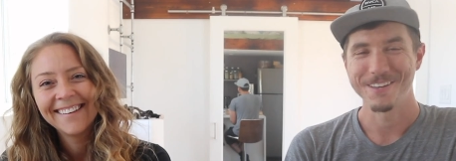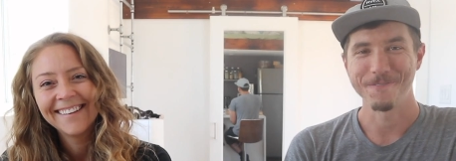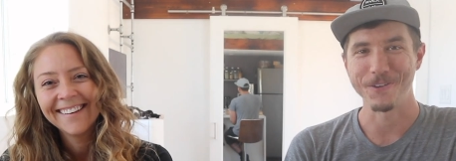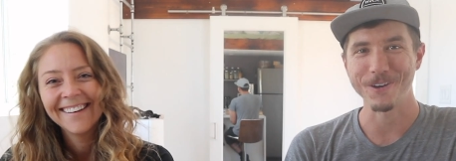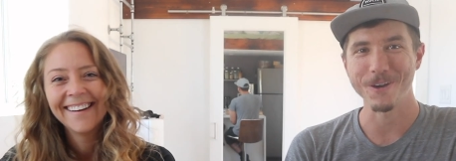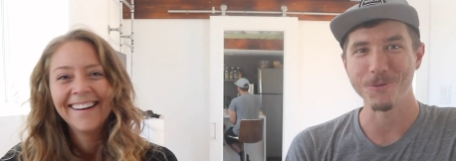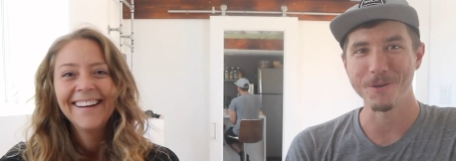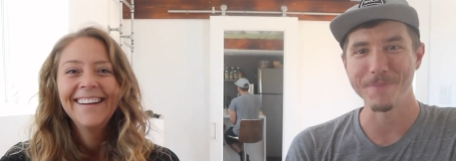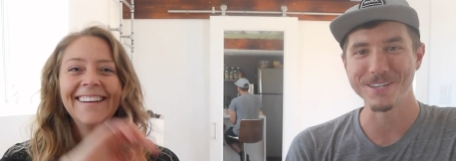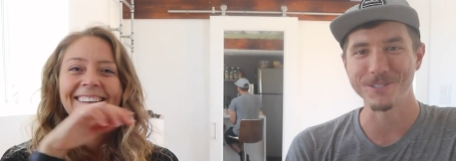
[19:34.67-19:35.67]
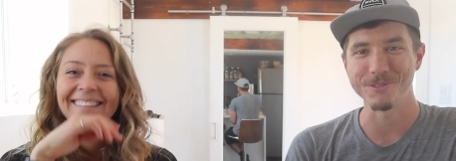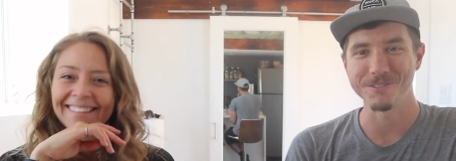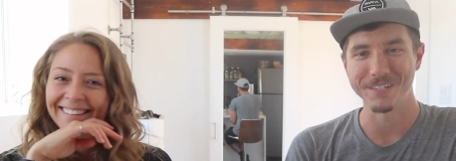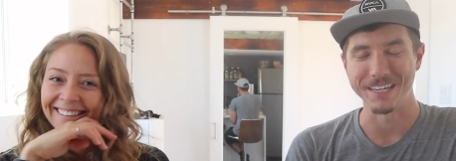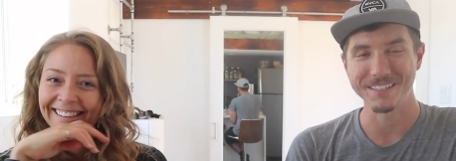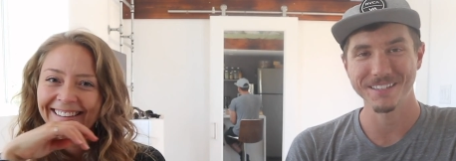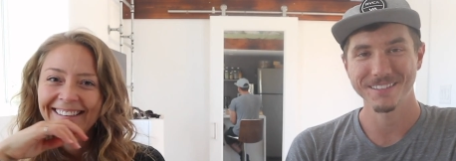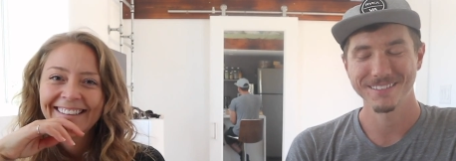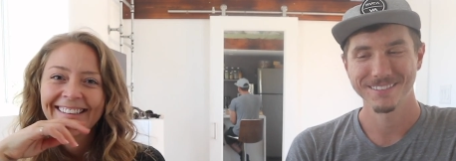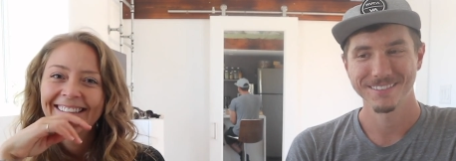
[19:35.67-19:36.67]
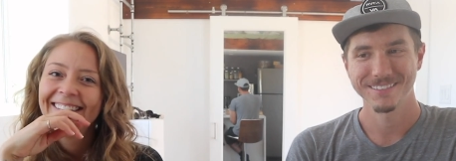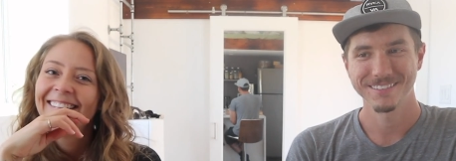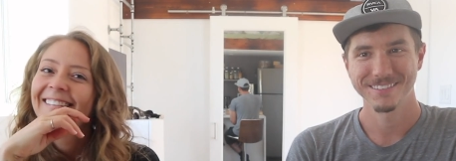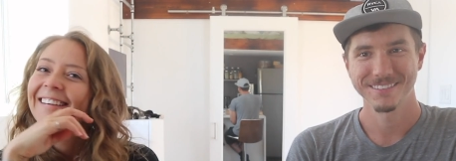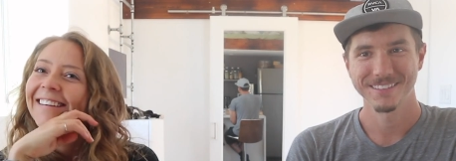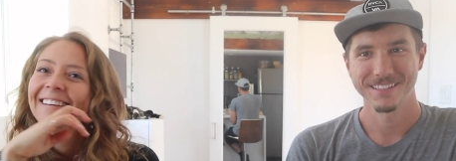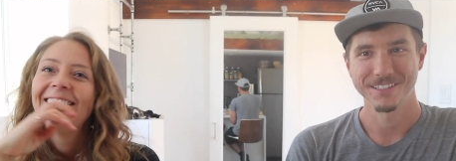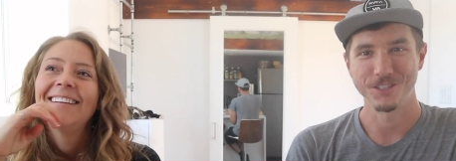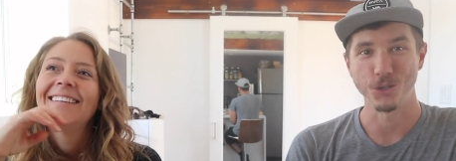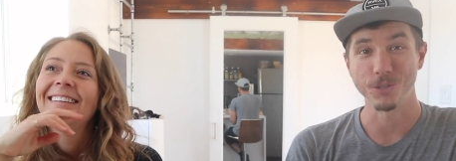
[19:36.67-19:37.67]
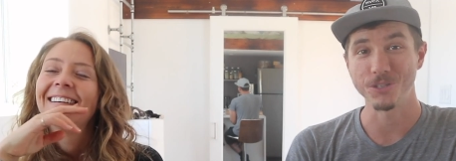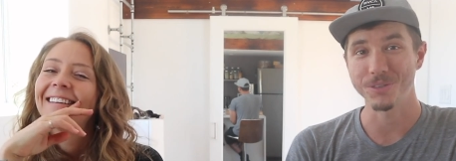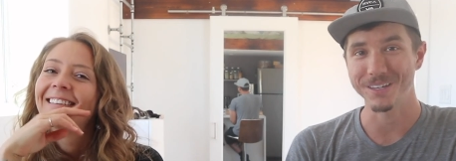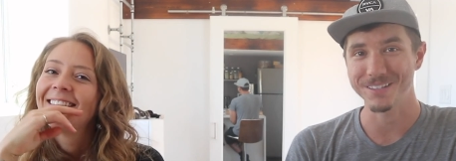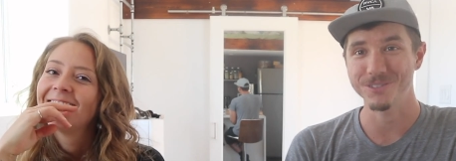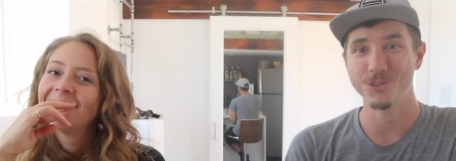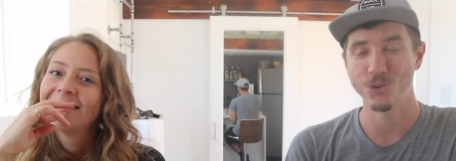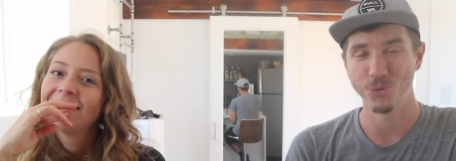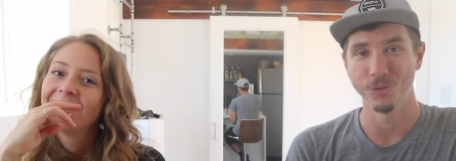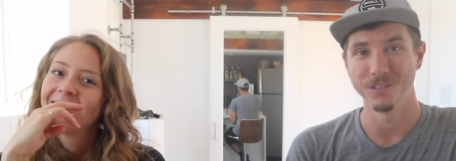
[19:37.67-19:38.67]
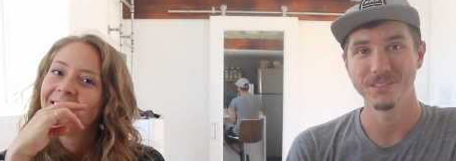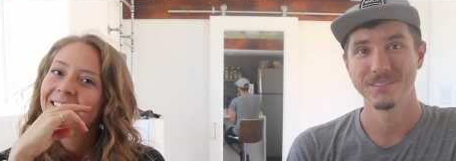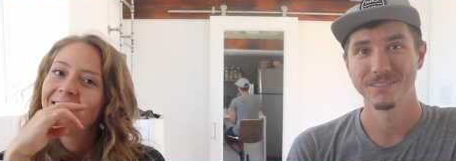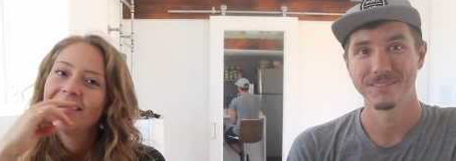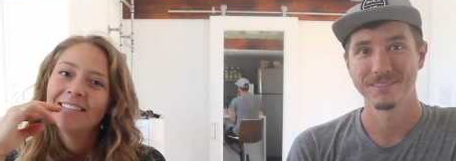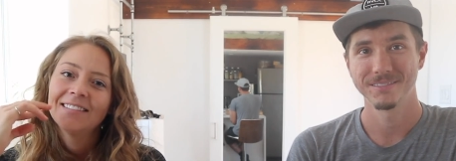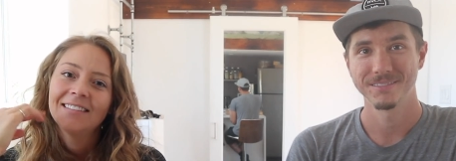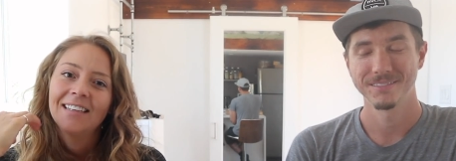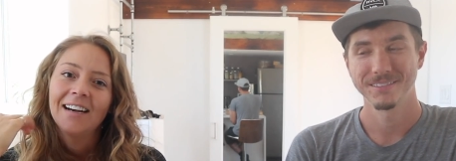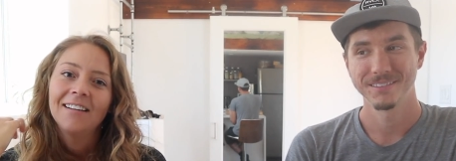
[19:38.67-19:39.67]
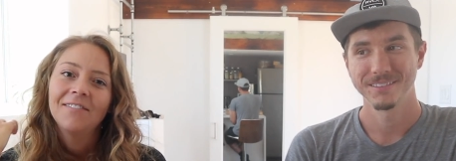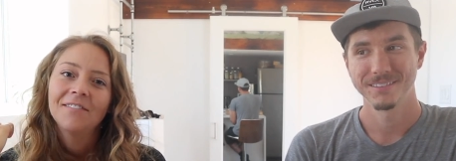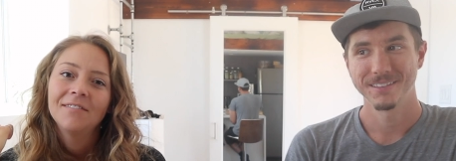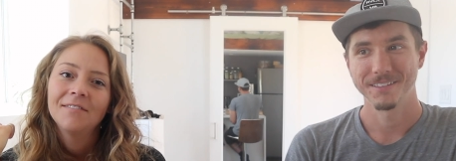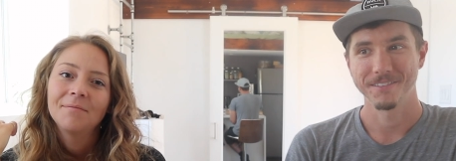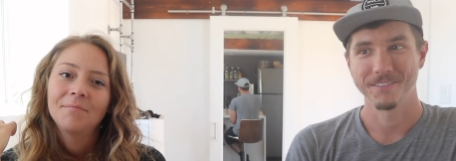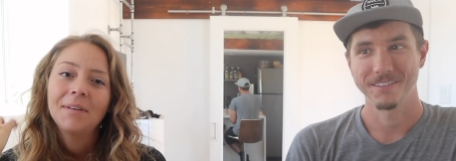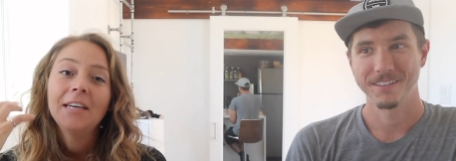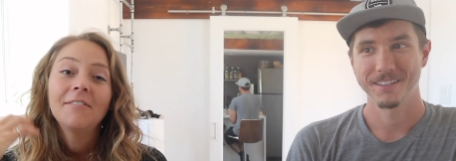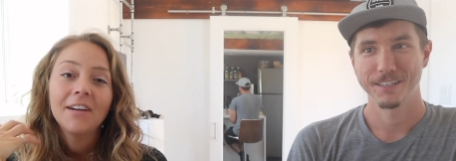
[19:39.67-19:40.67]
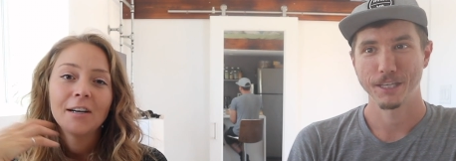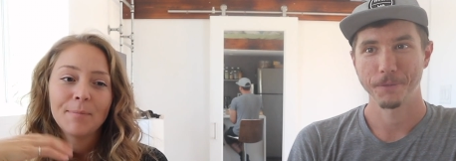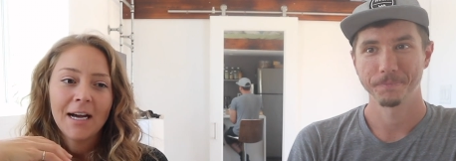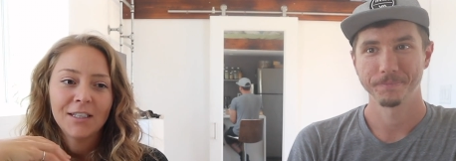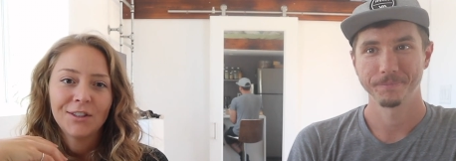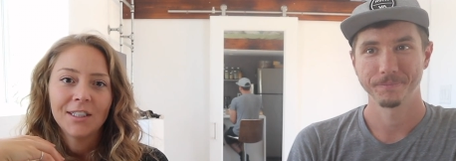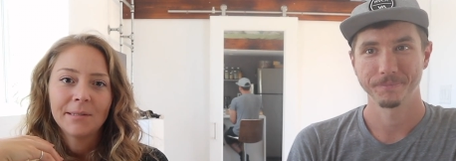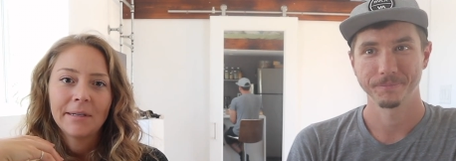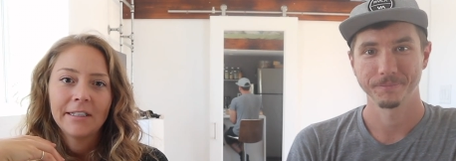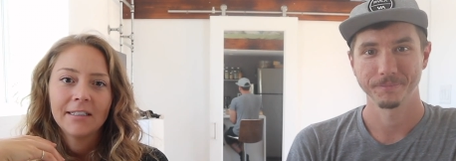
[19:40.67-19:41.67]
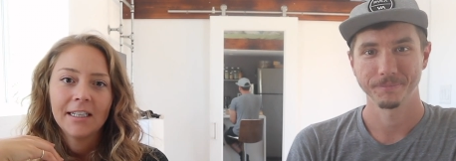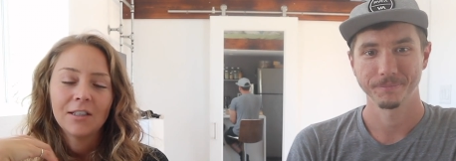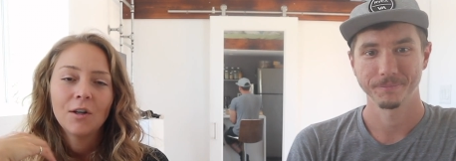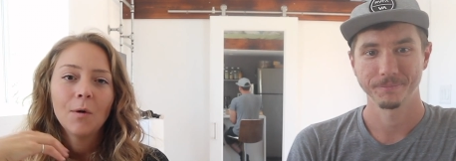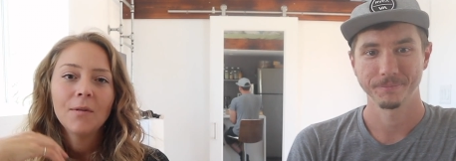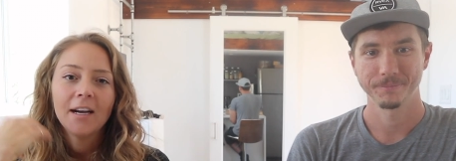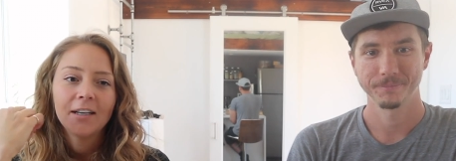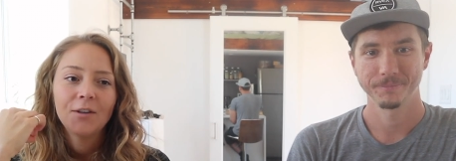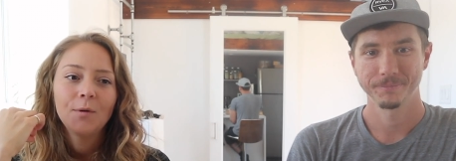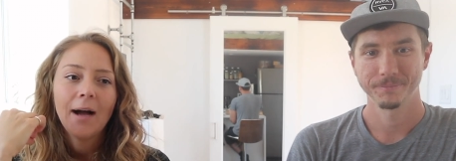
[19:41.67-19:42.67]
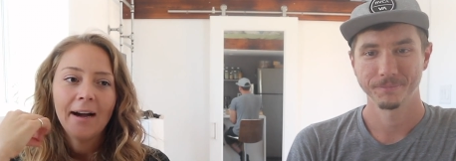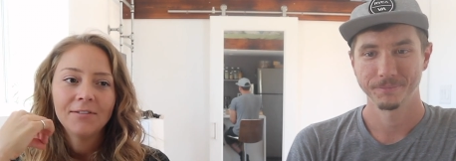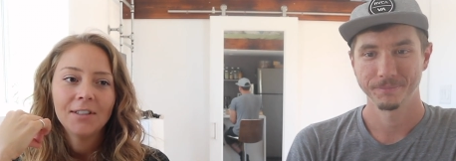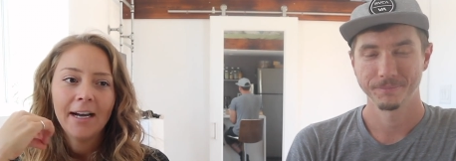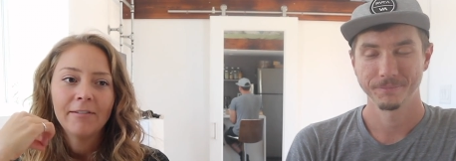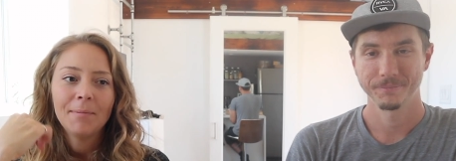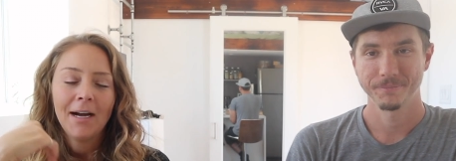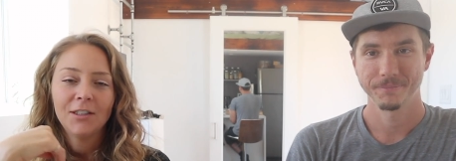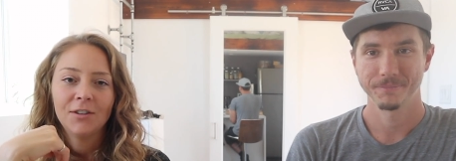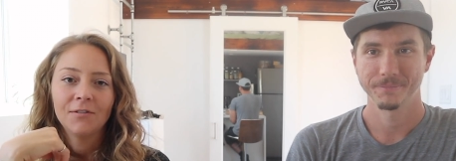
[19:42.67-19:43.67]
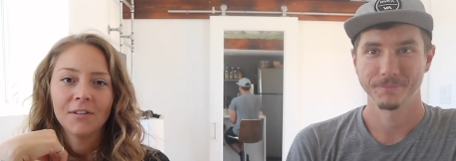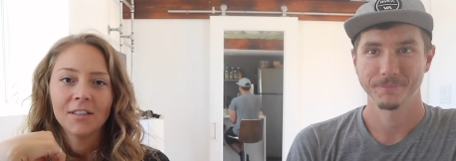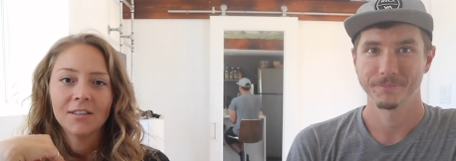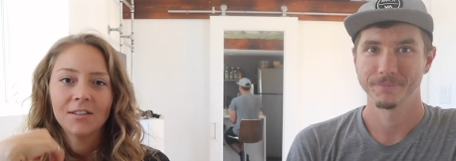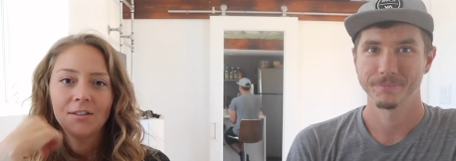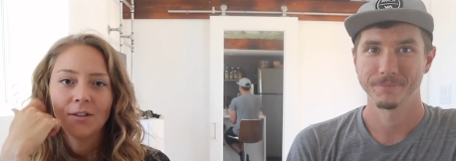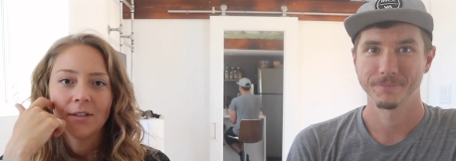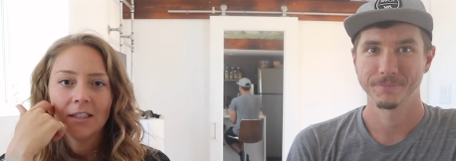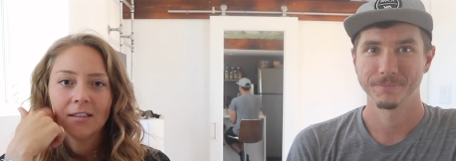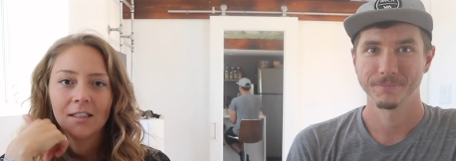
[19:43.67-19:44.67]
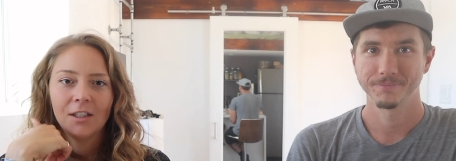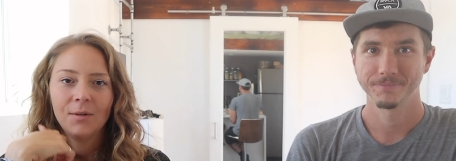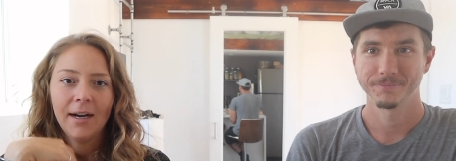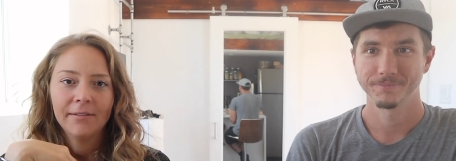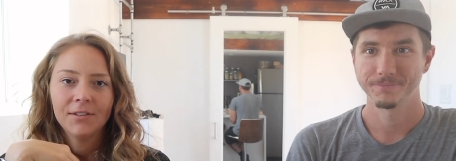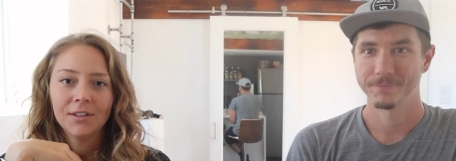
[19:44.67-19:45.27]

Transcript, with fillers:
Speaker 1: figure out what makes you unique. Do what you think is cool.
Speaker 2: Yeah. Be very passionate about it. Like know that you have to have a passion for this to do it. Like you have